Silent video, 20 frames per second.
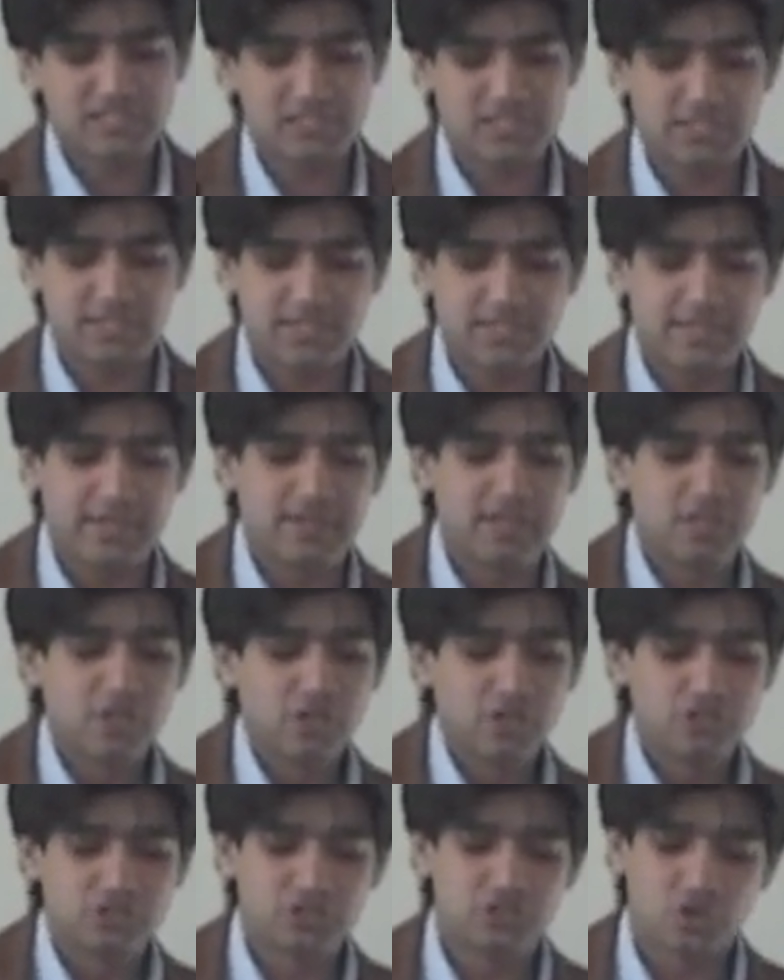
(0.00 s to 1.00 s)
actually did it
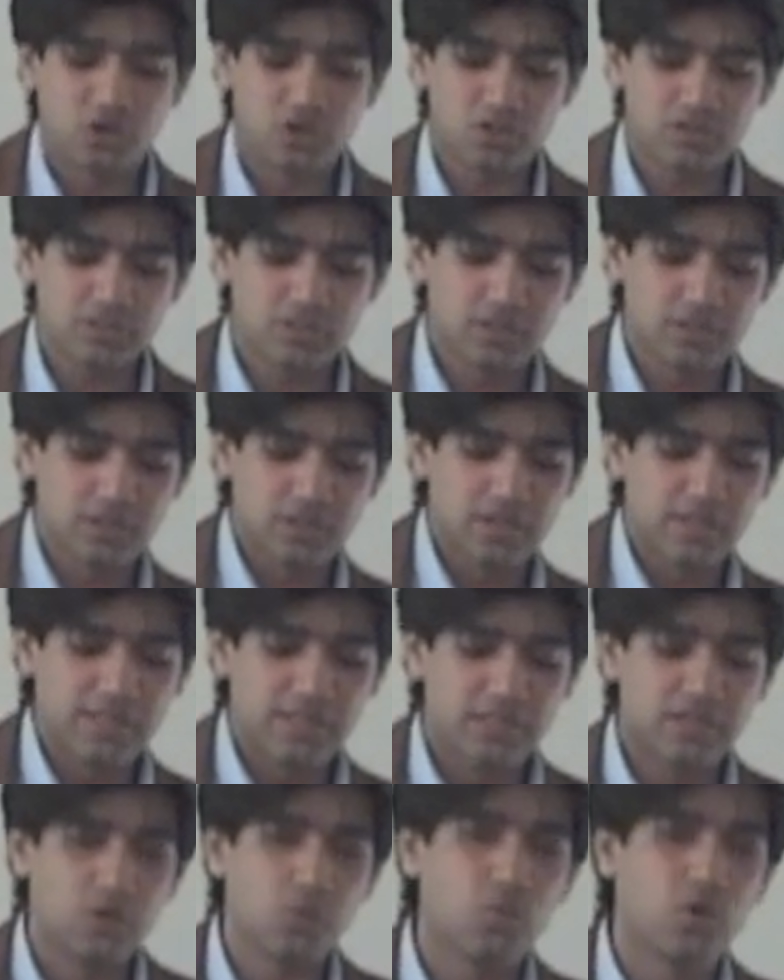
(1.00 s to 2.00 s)
saw the
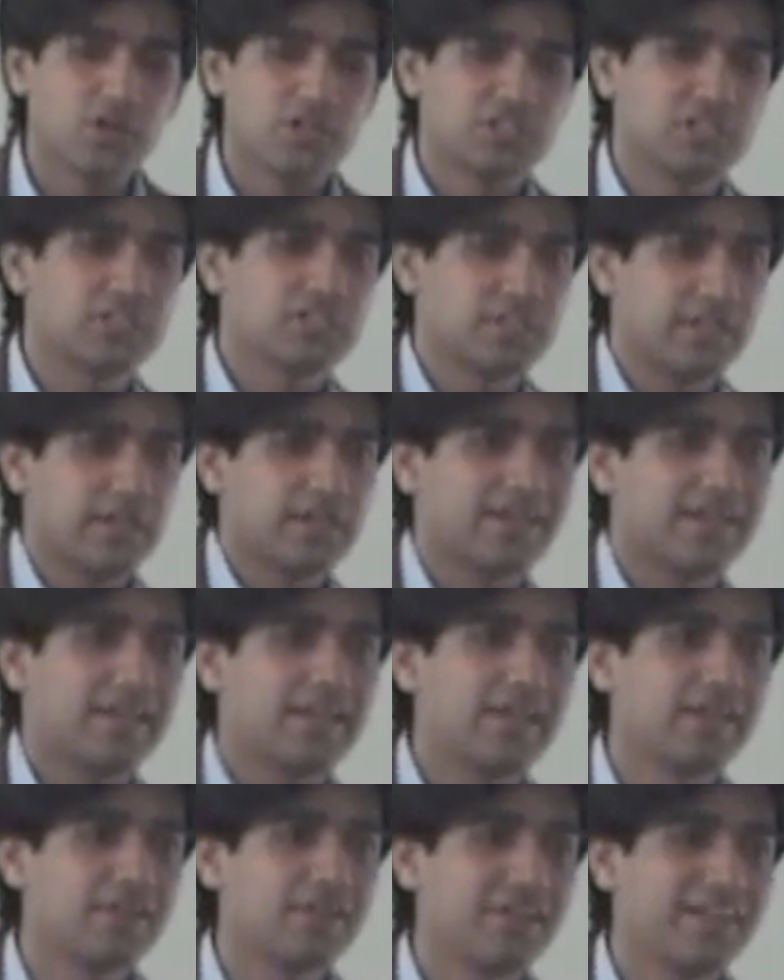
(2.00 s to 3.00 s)
conversion rate
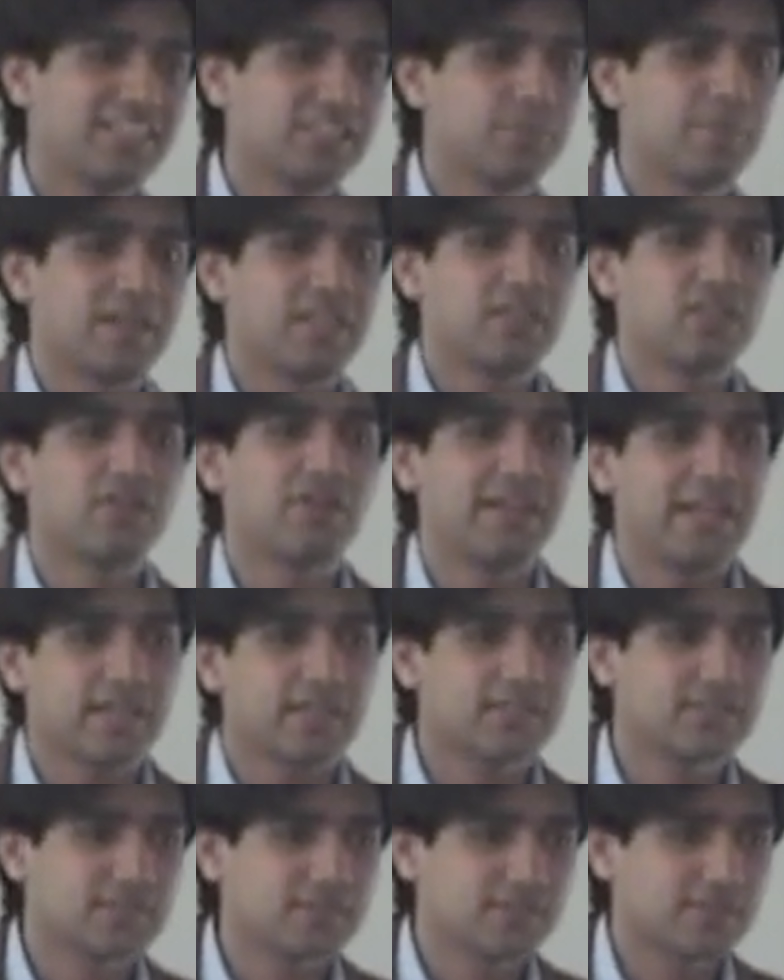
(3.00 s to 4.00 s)
increase by
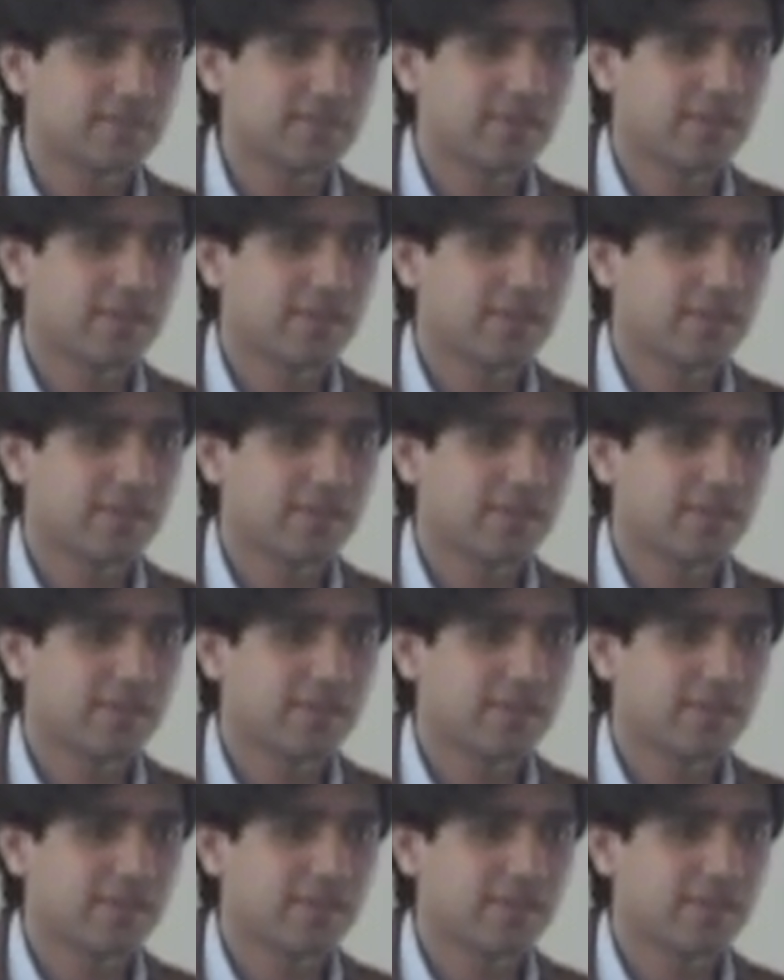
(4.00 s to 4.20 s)
3x.